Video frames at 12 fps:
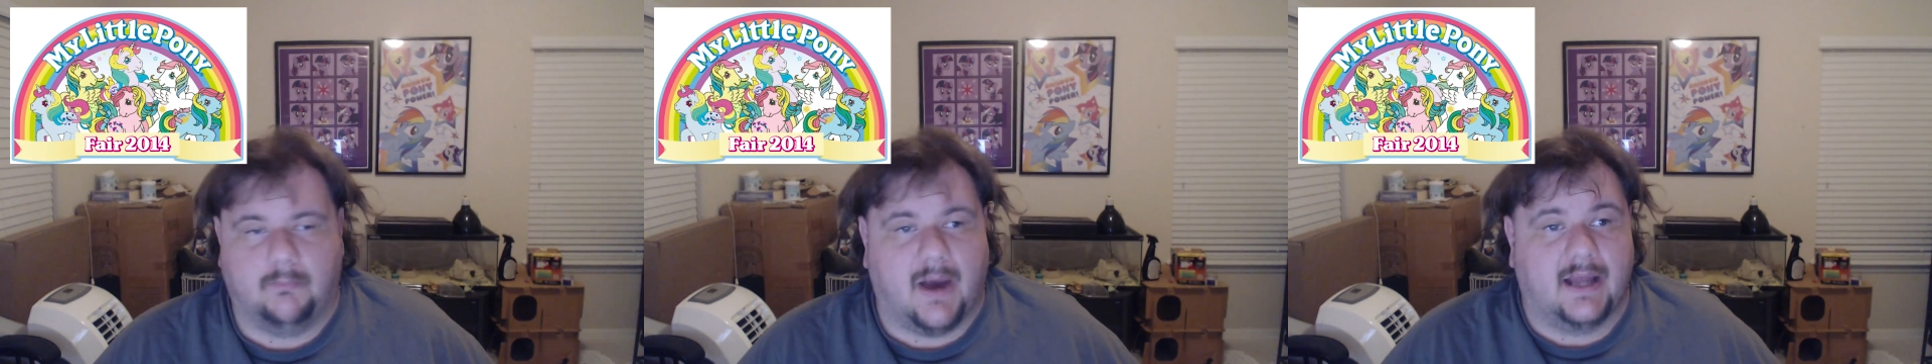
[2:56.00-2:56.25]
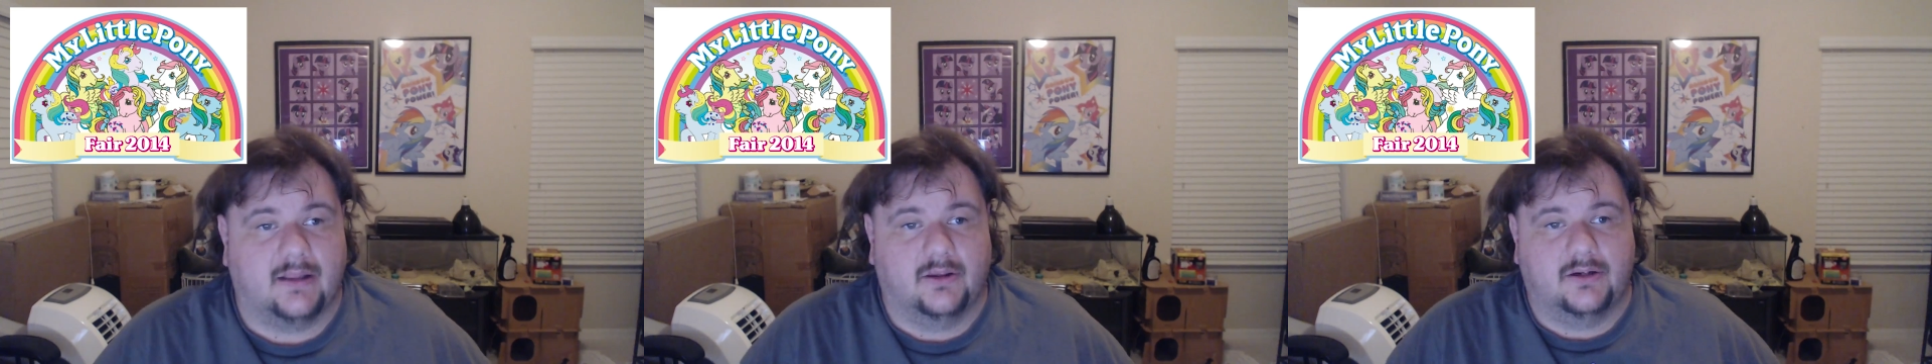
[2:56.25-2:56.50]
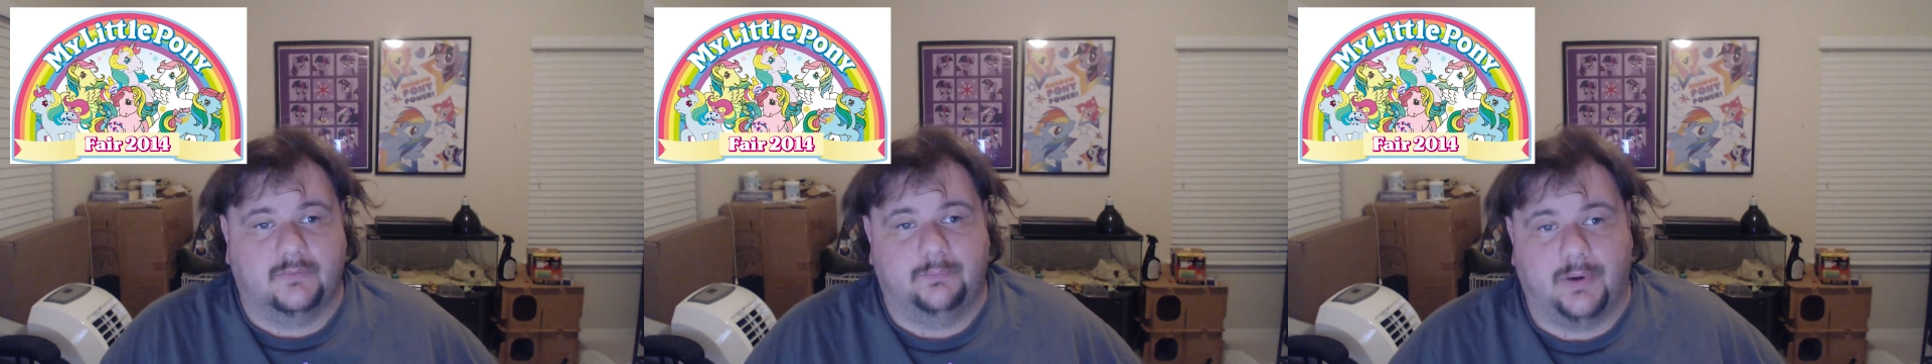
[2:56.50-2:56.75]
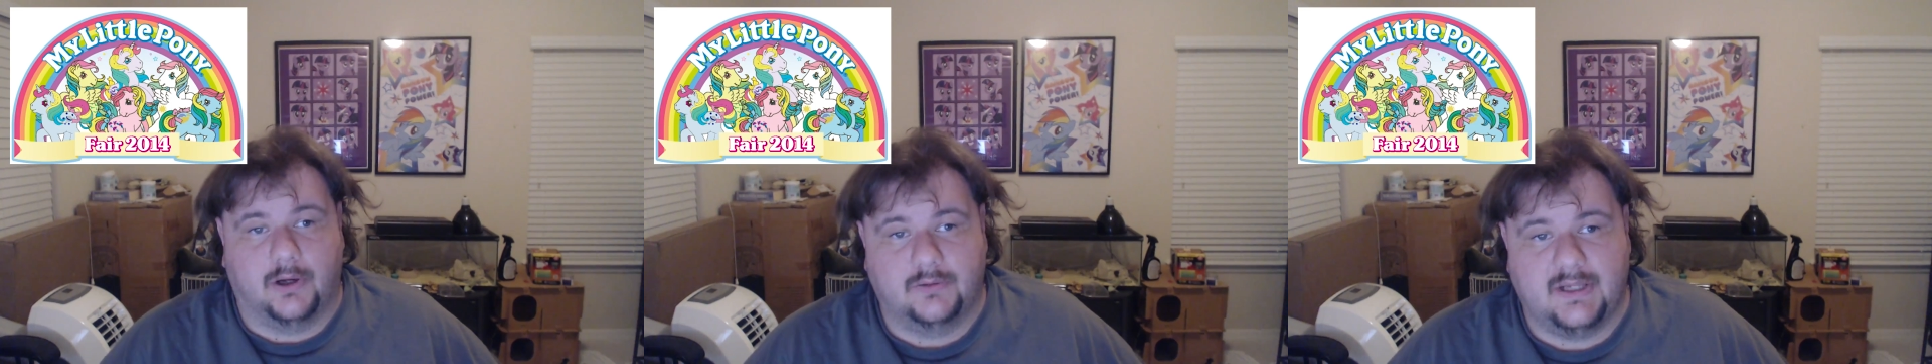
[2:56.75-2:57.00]
My Little
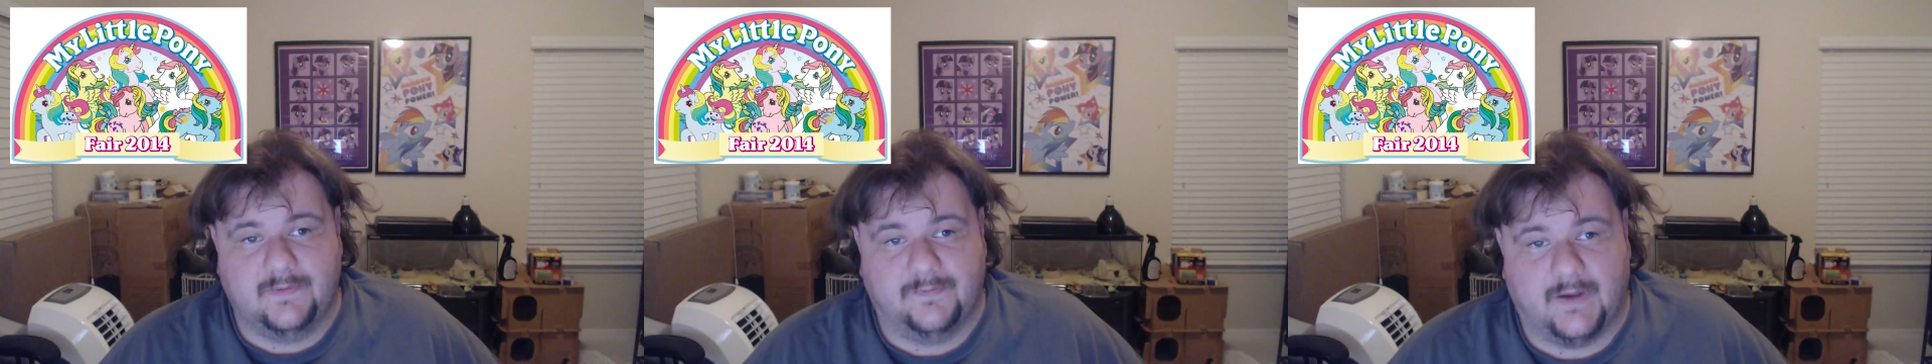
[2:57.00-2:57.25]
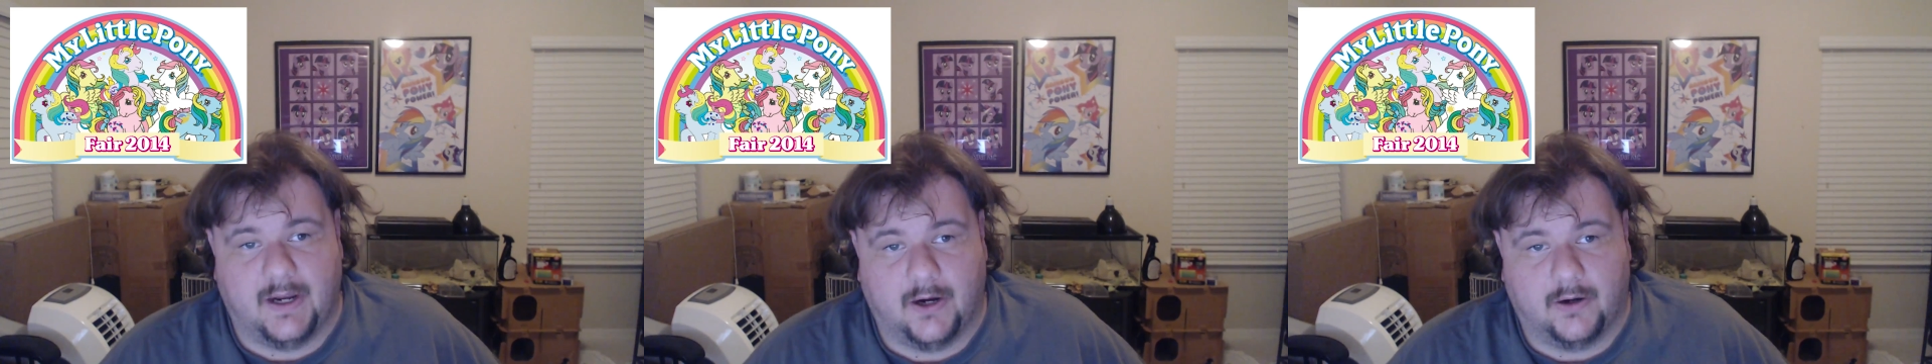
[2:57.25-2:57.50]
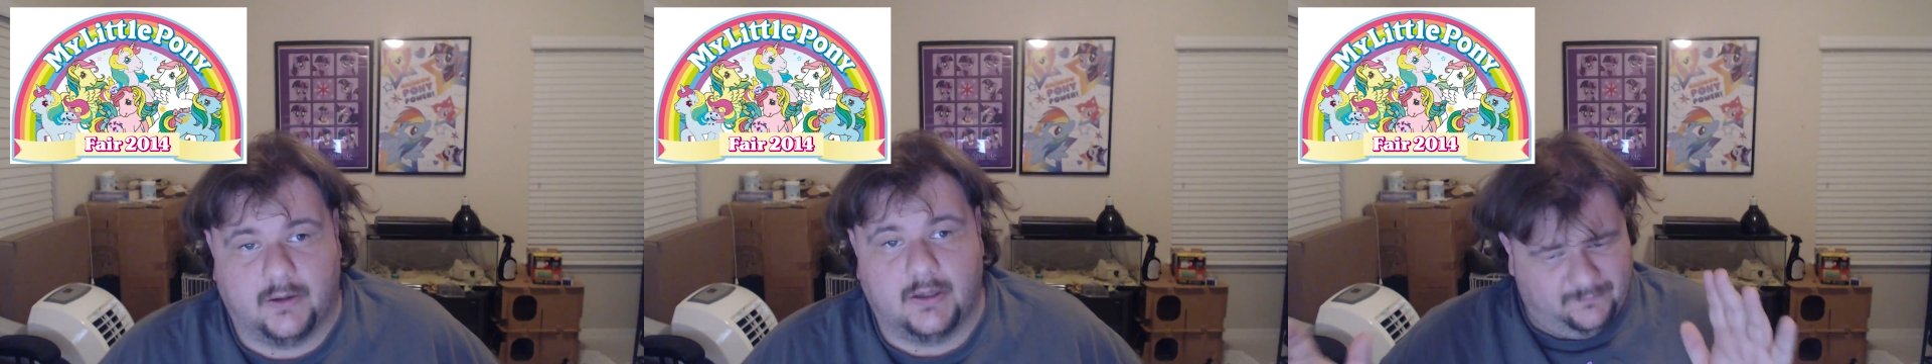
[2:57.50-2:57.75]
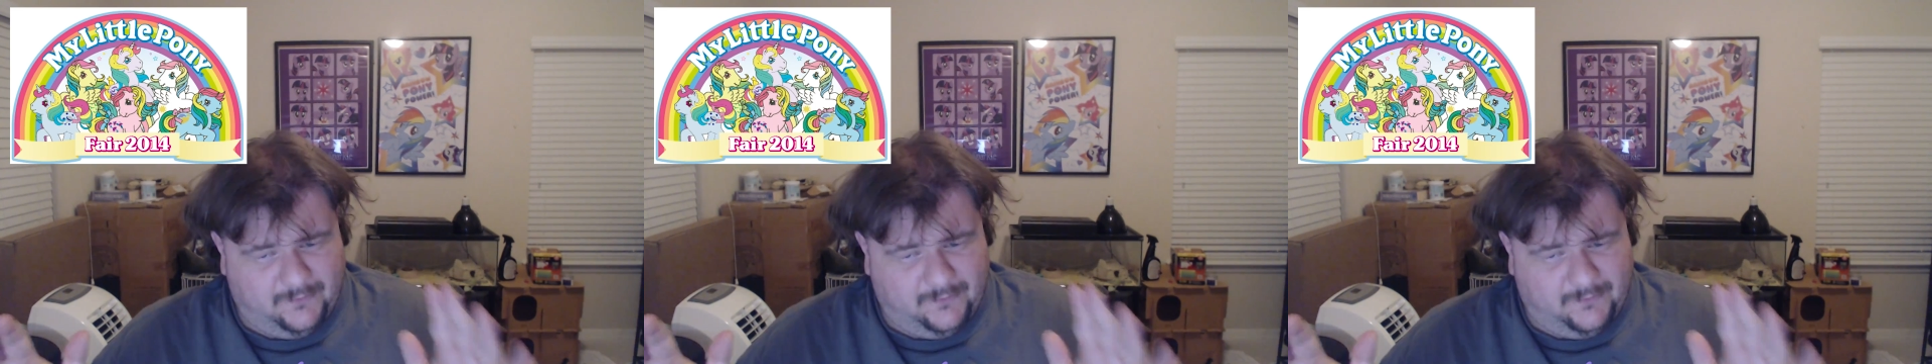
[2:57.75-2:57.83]
Pony Fair.